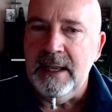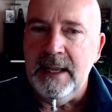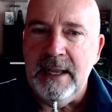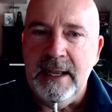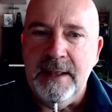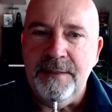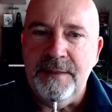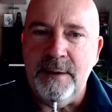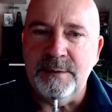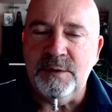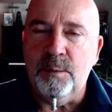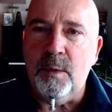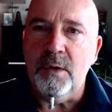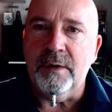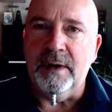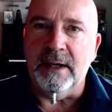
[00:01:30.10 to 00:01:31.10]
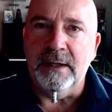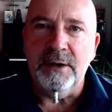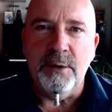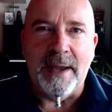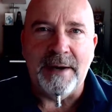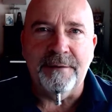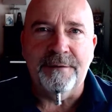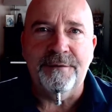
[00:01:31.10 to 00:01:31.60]
There was a warrior who
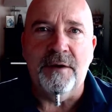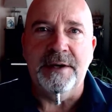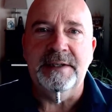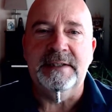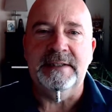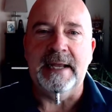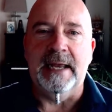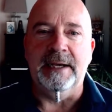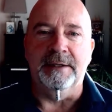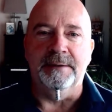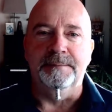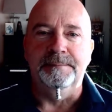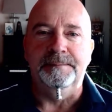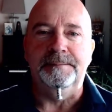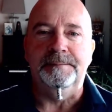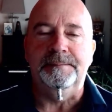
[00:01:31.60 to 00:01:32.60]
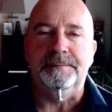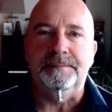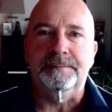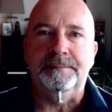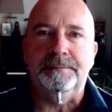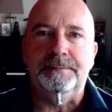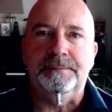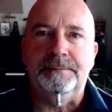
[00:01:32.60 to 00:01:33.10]
had a fine stallion.
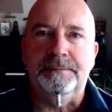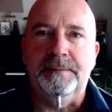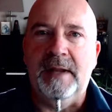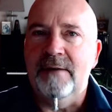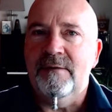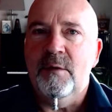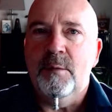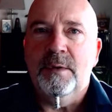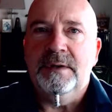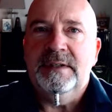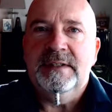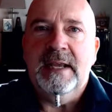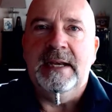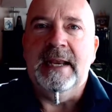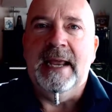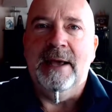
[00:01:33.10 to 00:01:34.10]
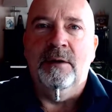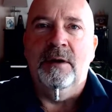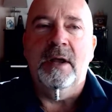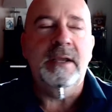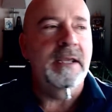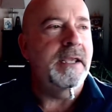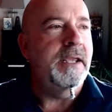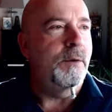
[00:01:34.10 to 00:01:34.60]
Everyone said how
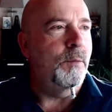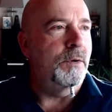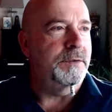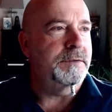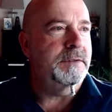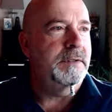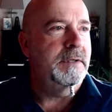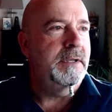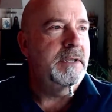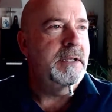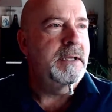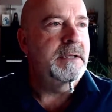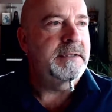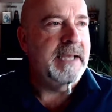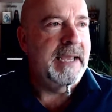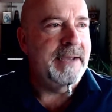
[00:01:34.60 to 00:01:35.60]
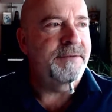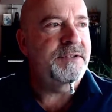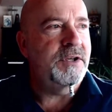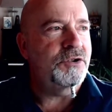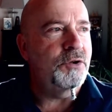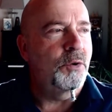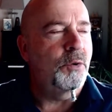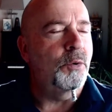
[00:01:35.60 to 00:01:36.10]
lucky he was to have such
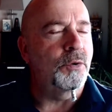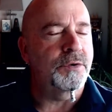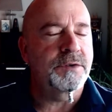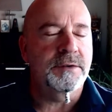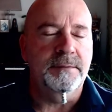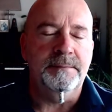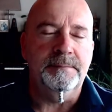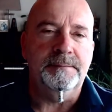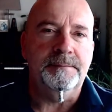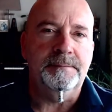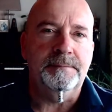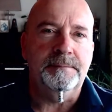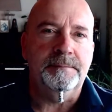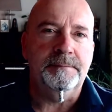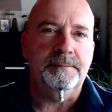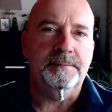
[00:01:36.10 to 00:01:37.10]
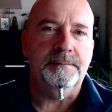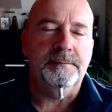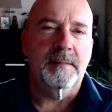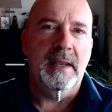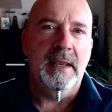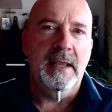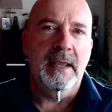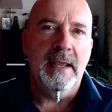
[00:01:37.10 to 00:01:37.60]
a horse.
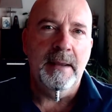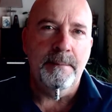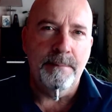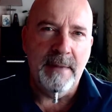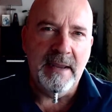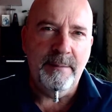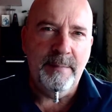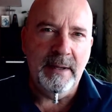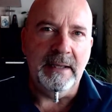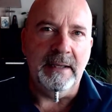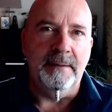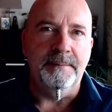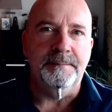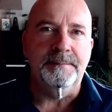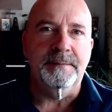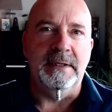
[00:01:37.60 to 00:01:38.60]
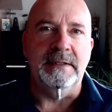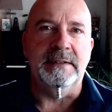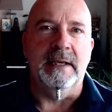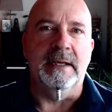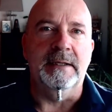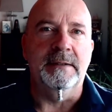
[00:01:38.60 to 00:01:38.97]
"Maybe," he said.